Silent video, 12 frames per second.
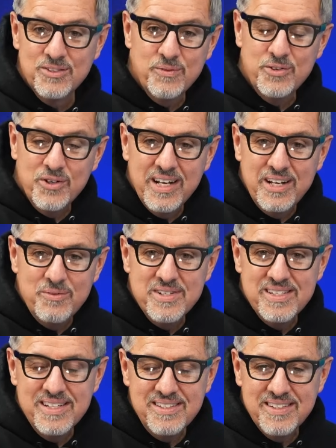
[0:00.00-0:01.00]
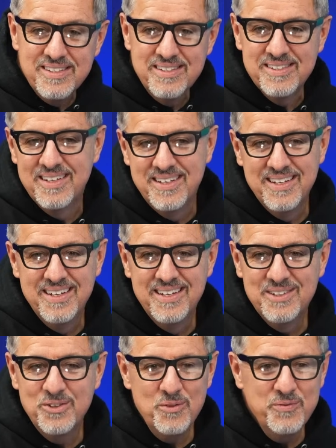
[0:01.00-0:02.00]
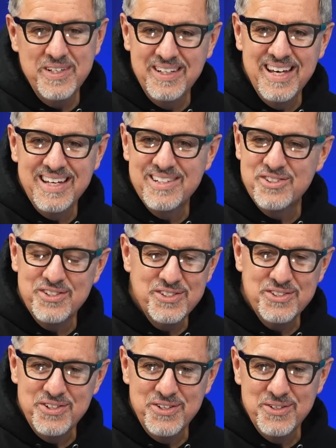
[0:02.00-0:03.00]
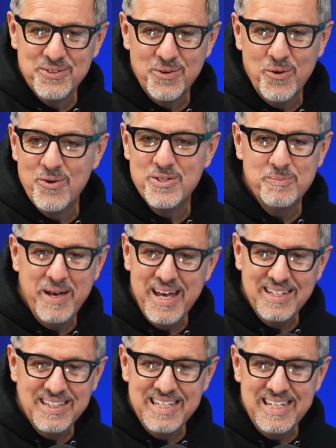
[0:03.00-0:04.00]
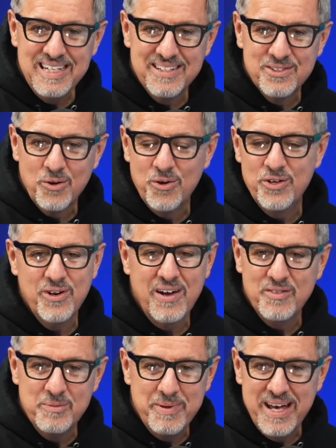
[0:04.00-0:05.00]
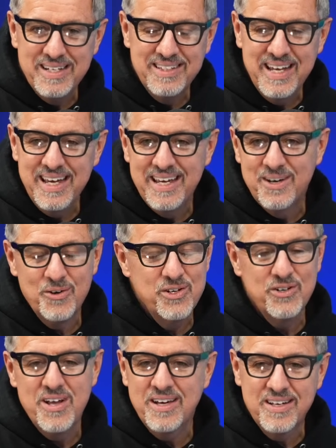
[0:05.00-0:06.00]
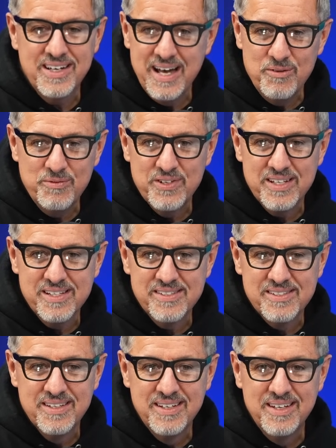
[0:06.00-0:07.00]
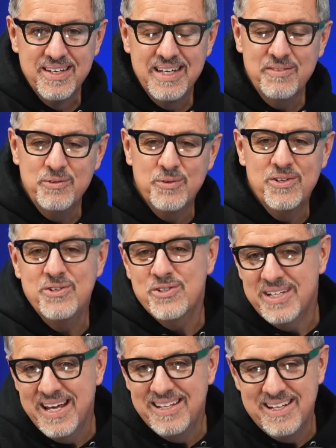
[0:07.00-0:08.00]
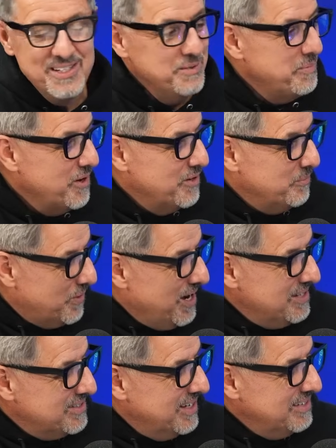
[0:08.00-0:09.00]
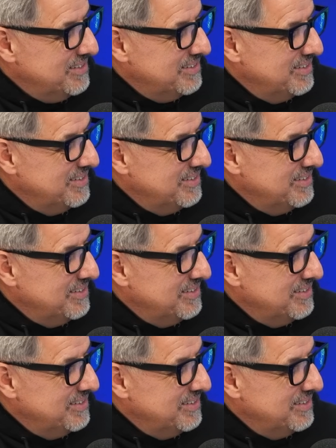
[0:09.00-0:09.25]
So if you're getting resistance, don't feel like it's just you, or it's bad leads, or you're having a bad day, or you're not cut out for this. If you understand that it's a part of the process,